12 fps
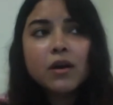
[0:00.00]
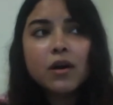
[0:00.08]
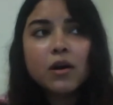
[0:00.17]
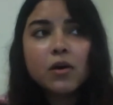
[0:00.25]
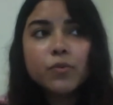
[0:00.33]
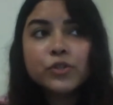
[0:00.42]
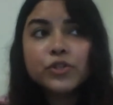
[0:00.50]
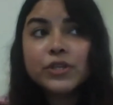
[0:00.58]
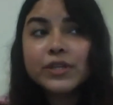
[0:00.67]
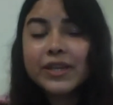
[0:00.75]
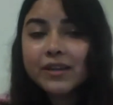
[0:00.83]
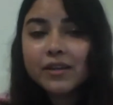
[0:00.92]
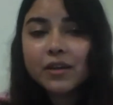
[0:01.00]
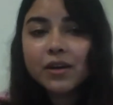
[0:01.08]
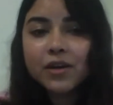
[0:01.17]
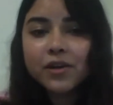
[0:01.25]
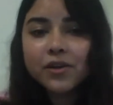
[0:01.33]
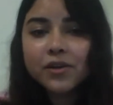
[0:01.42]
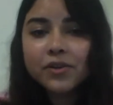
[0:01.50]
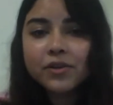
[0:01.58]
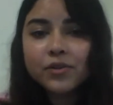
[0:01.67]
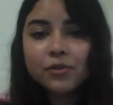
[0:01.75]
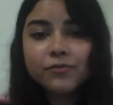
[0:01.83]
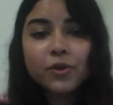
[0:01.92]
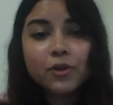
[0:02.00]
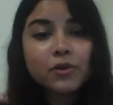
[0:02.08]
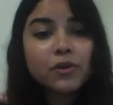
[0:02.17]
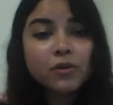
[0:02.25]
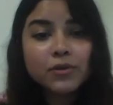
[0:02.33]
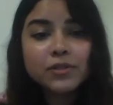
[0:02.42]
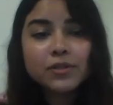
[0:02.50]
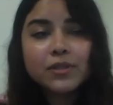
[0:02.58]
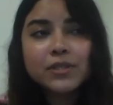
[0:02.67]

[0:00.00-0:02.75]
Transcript: which again are, you know, if you look closer,